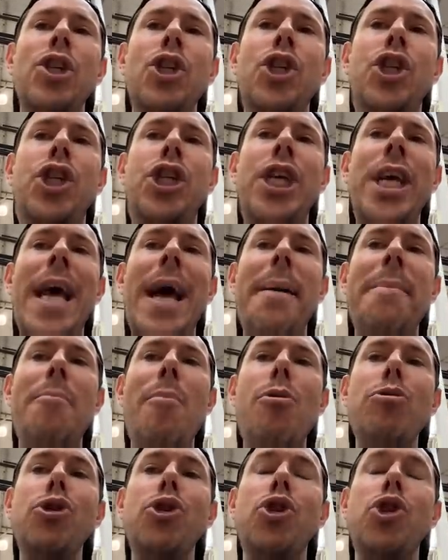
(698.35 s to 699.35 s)

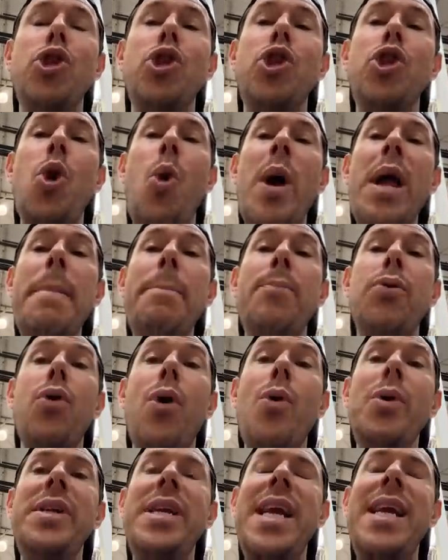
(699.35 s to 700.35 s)
GMO soy
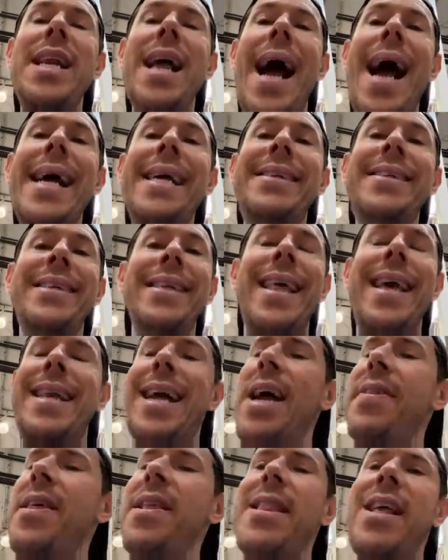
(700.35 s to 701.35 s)
protein isolate,
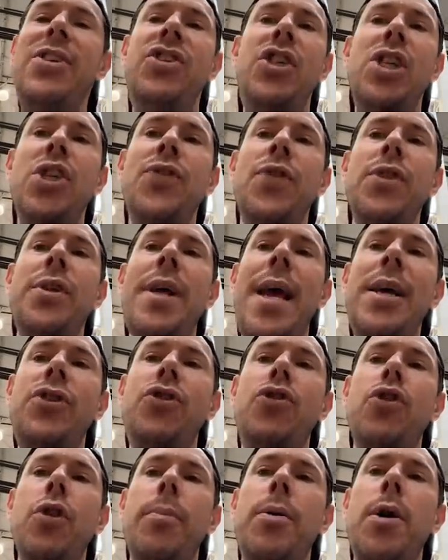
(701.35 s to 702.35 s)
I think that's just for
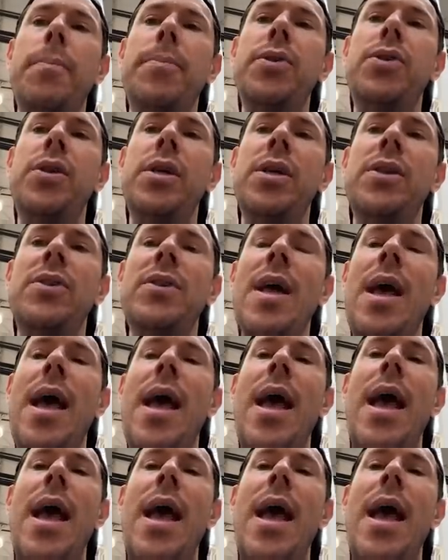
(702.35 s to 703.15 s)
textural purposes.